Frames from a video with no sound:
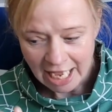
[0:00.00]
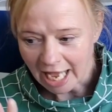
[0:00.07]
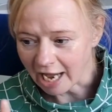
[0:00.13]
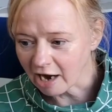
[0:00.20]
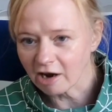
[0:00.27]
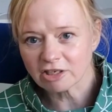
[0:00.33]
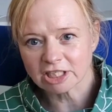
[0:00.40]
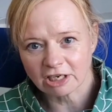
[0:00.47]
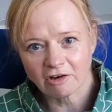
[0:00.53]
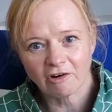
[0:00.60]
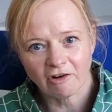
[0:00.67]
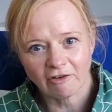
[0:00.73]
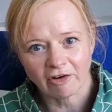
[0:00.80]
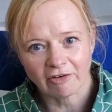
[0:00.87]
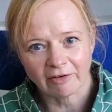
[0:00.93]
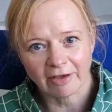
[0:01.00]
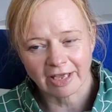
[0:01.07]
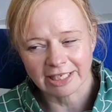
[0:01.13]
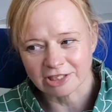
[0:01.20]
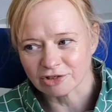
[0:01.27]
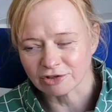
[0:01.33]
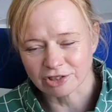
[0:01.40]
And closet core
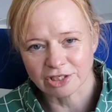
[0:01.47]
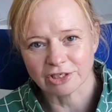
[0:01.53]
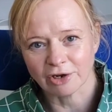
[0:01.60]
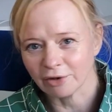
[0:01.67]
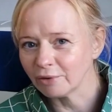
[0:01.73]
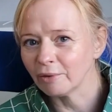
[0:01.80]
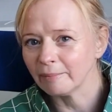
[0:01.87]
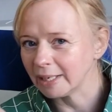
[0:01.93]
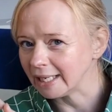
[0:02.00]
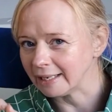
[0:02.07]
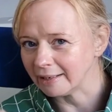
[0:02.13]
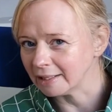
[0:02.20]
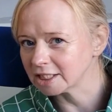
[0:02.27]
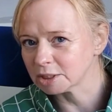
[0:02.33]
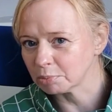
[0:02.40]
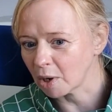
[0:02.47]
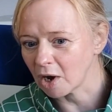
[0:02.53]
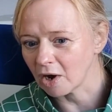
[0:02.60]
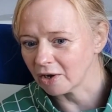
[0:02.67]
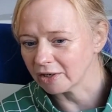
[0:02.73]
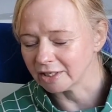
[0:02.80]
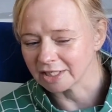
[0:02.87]
instructions are normally spot
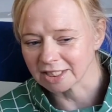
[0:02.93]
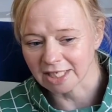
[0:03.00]
on.